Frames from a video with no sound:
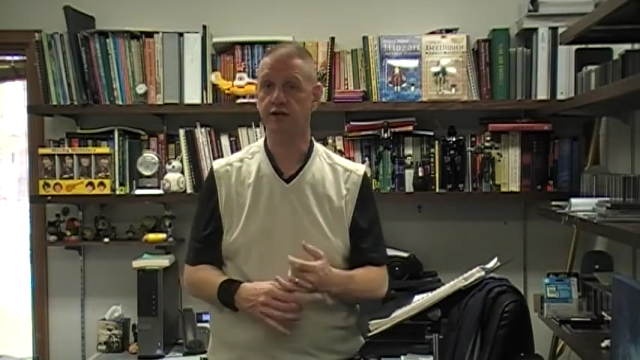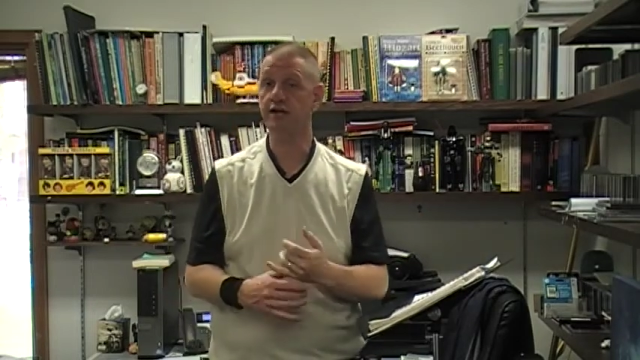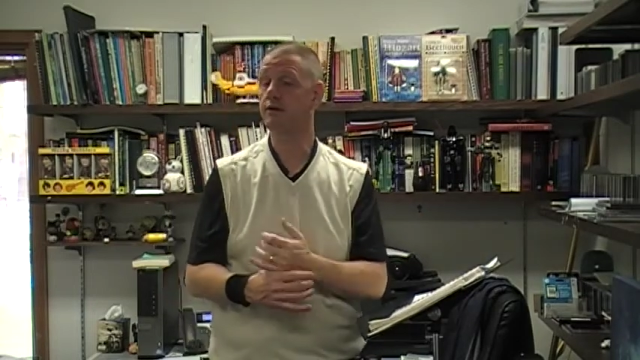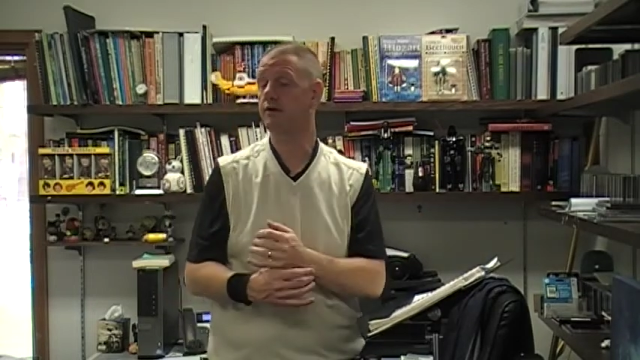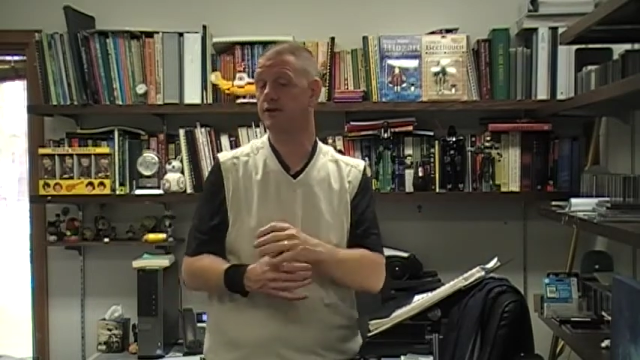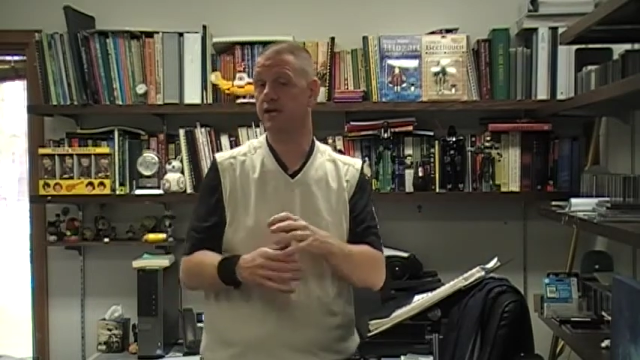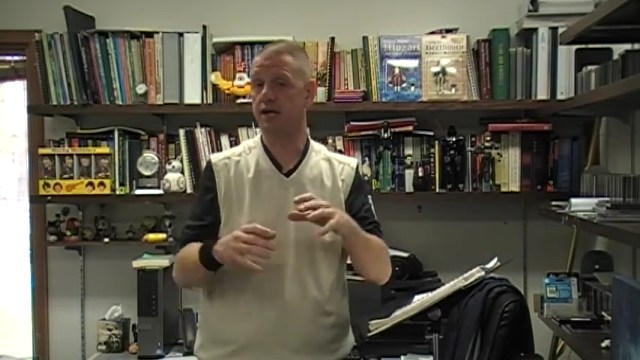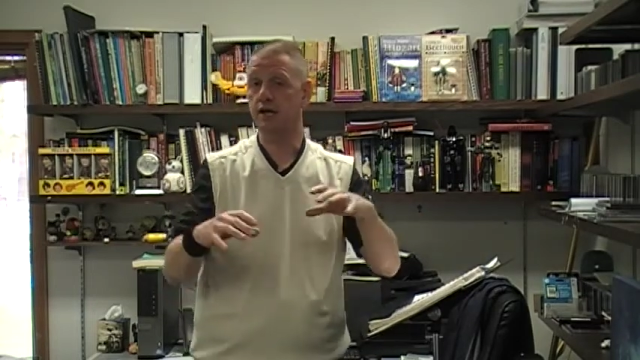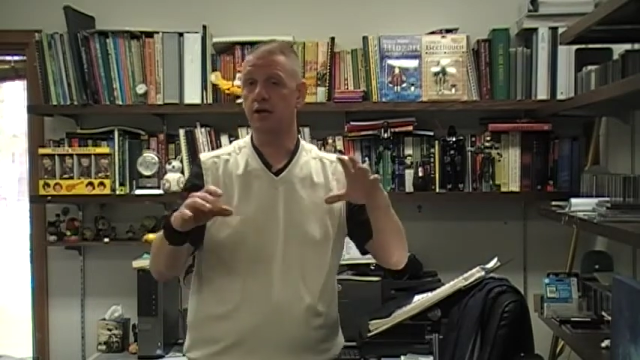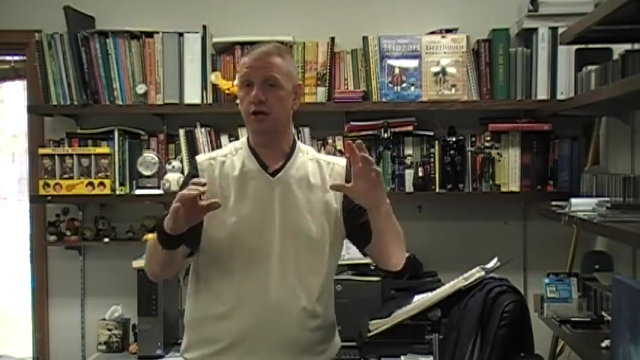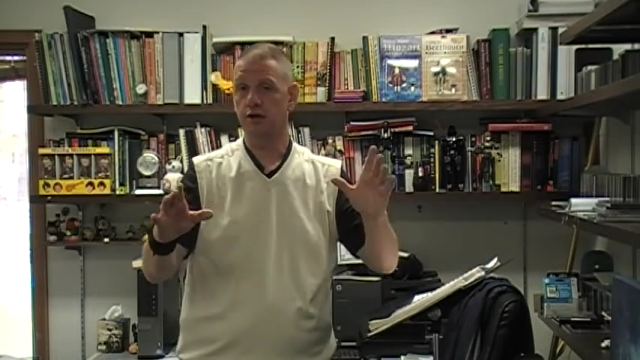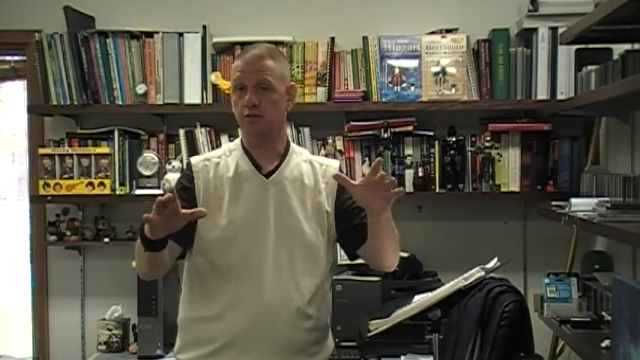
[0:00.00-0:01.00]
That's what I was saying.
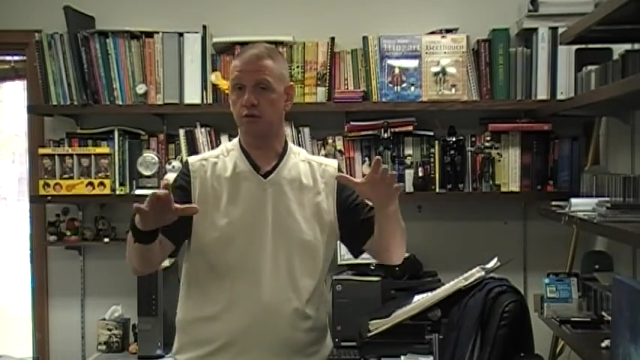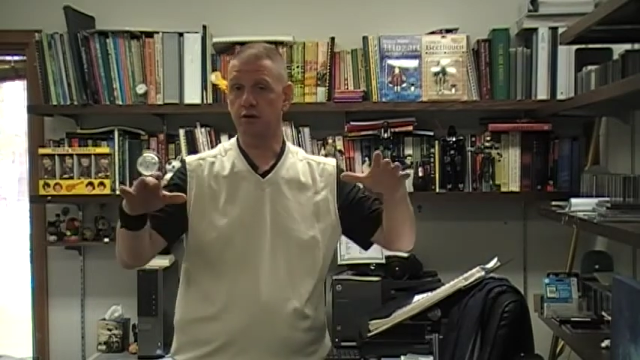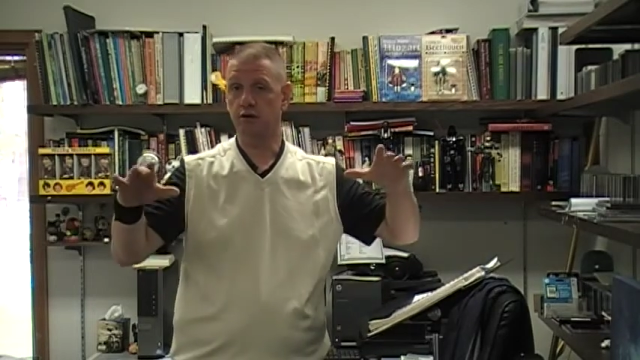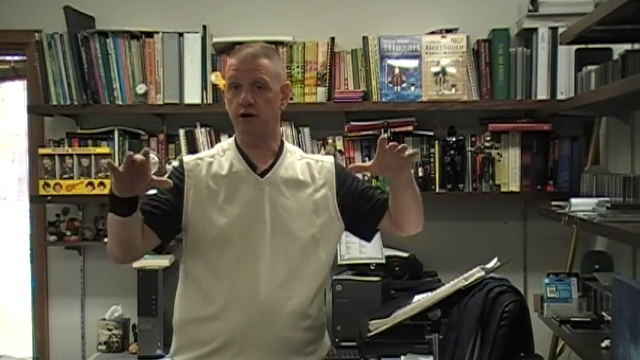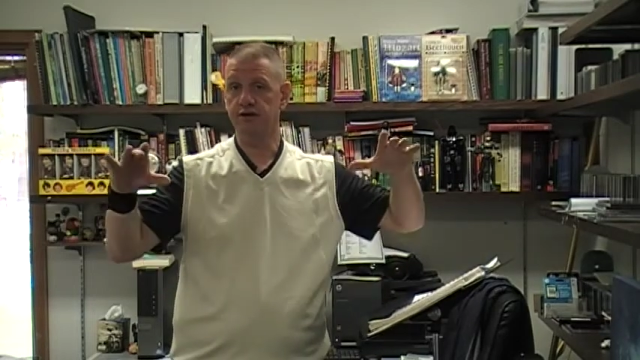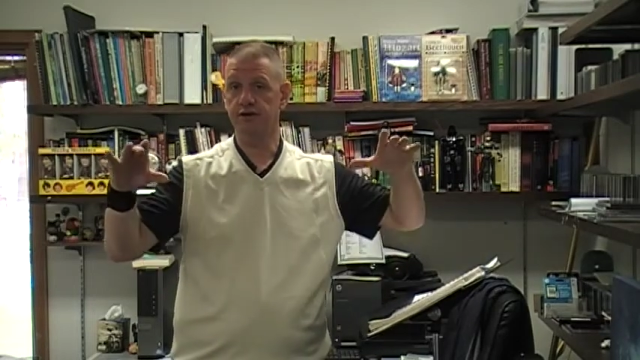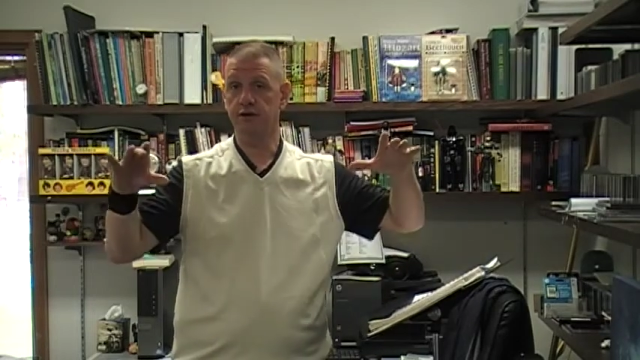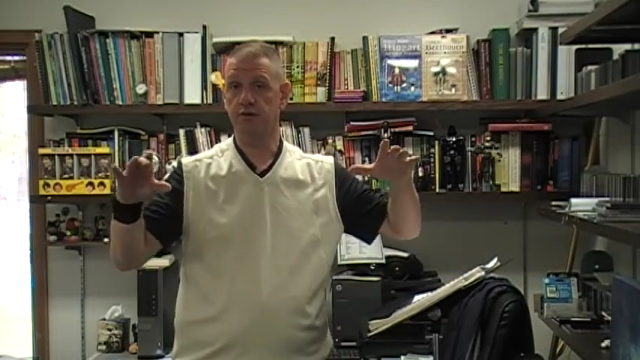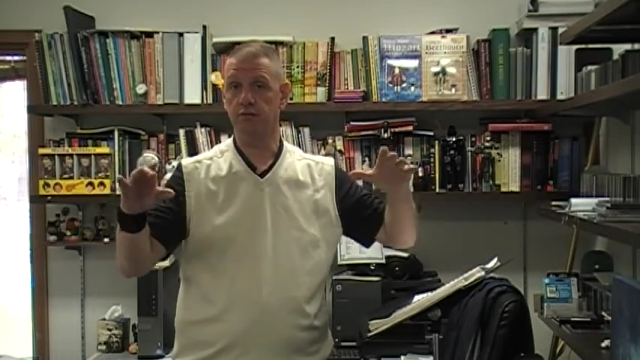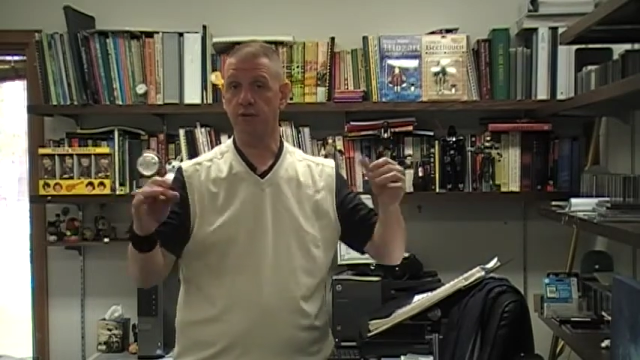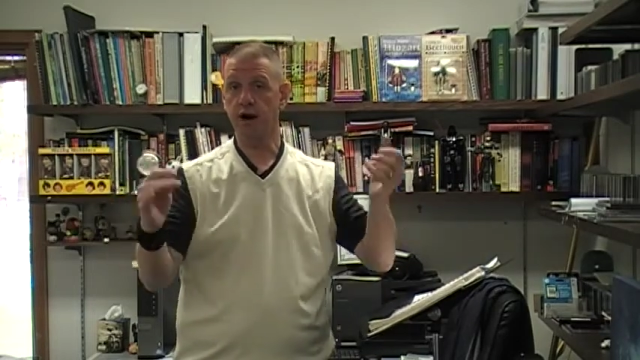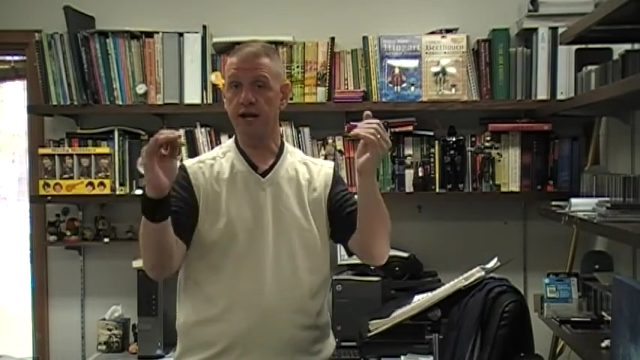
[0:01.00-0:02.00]
What causes them to
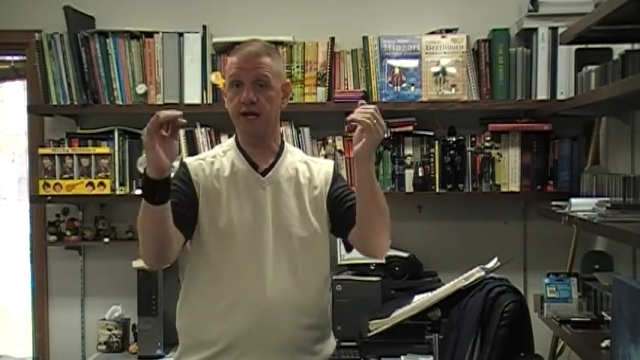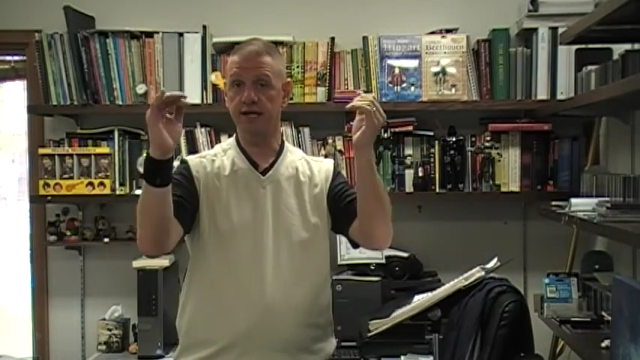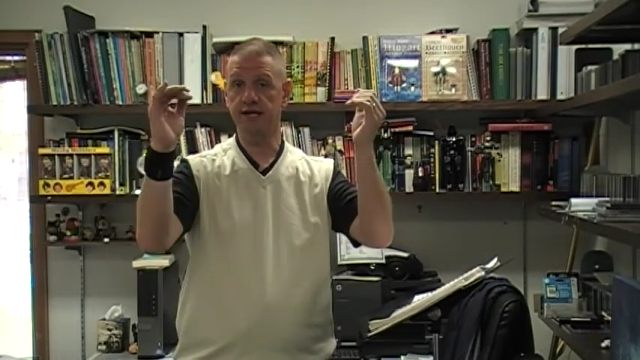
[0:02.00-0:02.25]
break